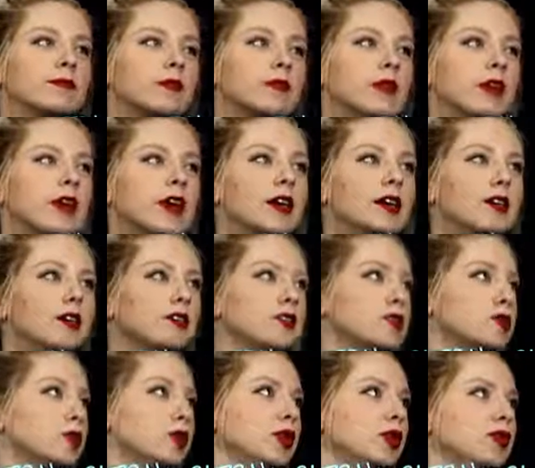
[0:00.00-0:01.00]
Again, I'll just
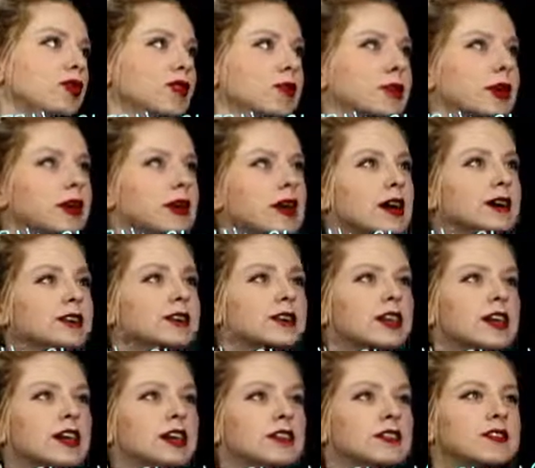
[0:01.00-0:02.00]
build from our last
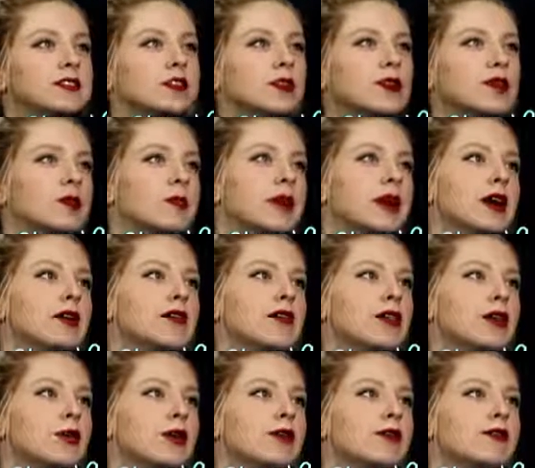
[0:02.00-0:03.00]
case, so combine
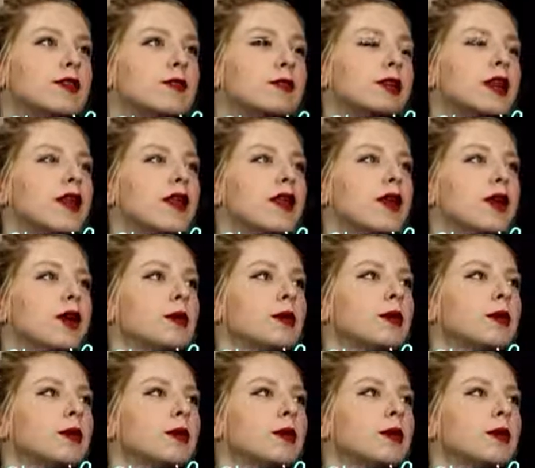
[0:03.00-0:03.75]
three of them together.